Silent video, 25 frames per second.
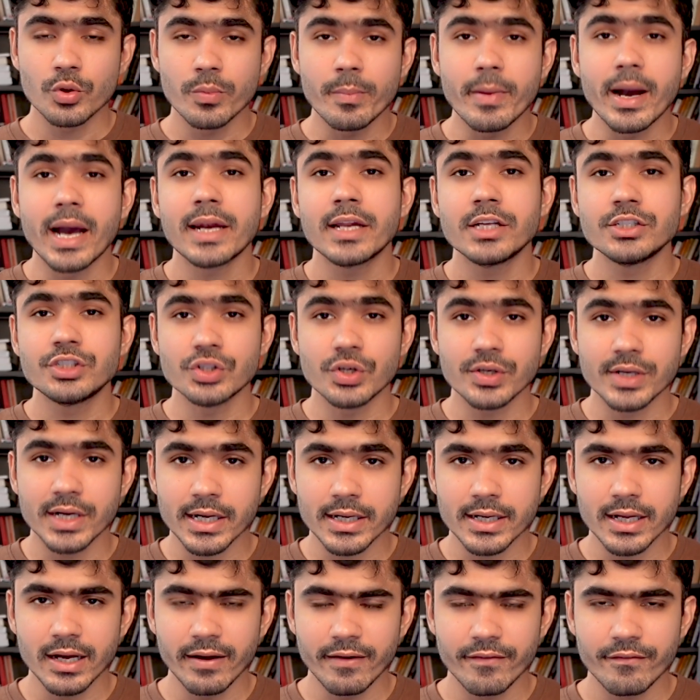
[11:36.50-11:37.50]
to manage your
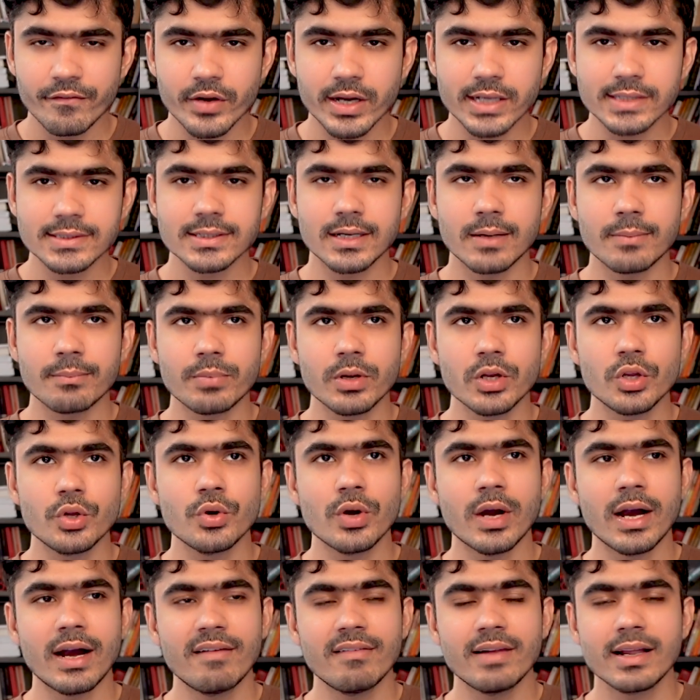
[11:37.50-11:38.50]
data. For example, you
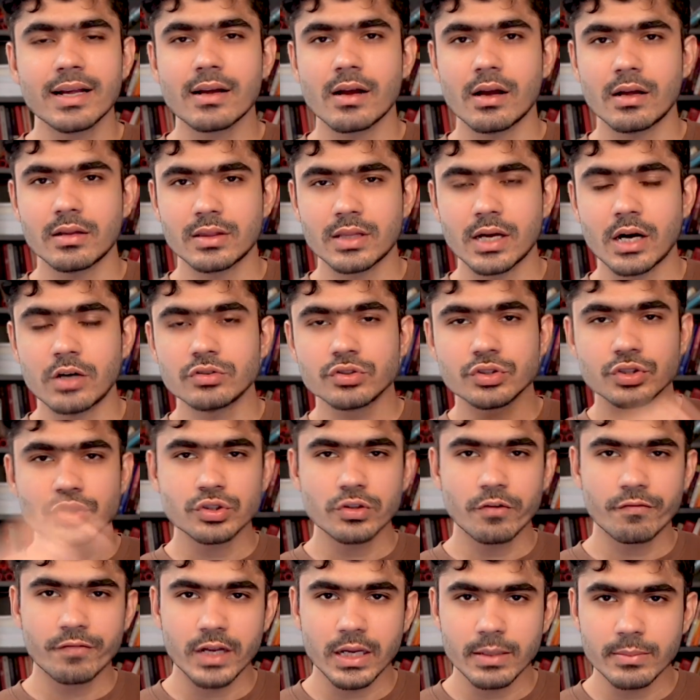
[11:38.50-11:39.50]
have like thousands
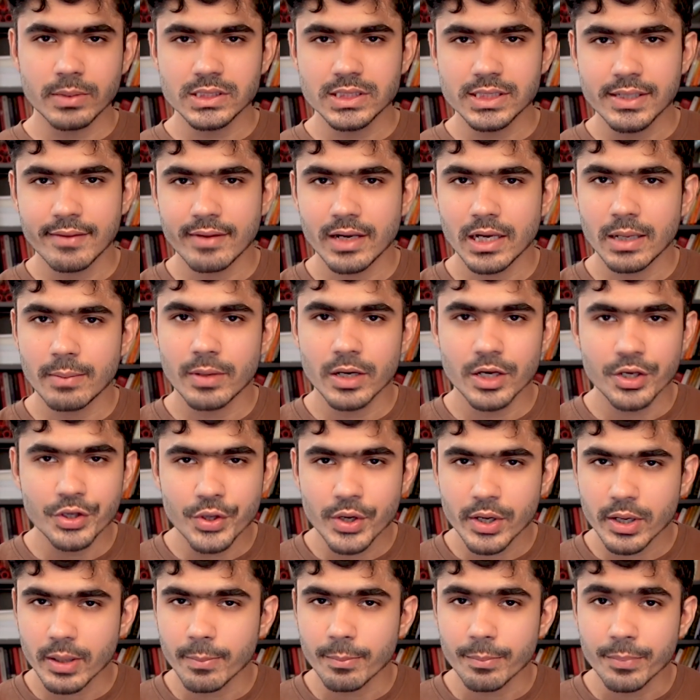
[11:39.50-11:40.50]
of tables available in
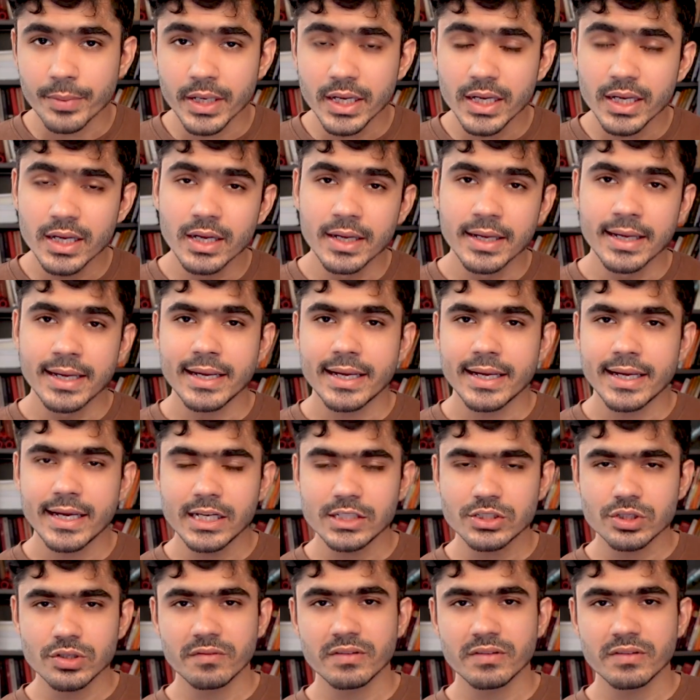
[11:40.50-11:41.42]
your company. Each